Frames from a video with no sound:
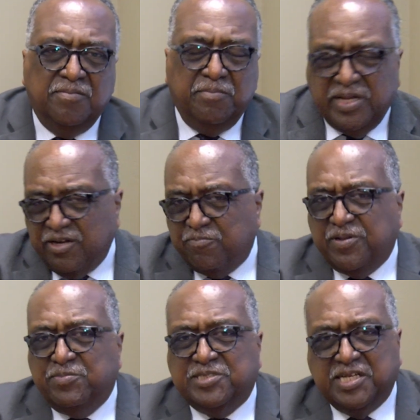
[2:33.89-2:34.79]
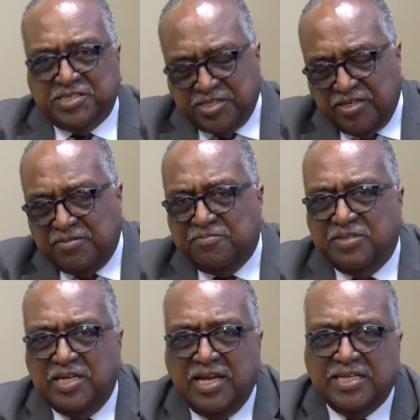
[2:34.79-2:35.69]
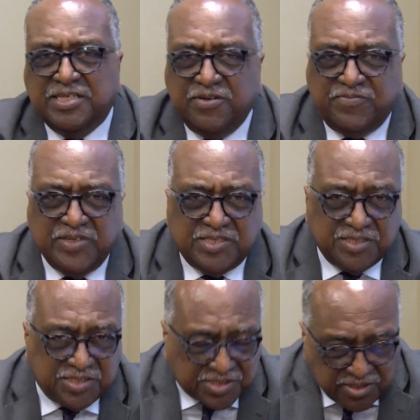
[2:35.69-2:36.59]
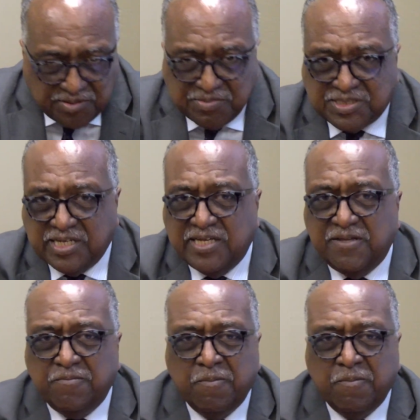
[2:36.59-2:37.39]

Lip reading: Many of people said some elected officials, some say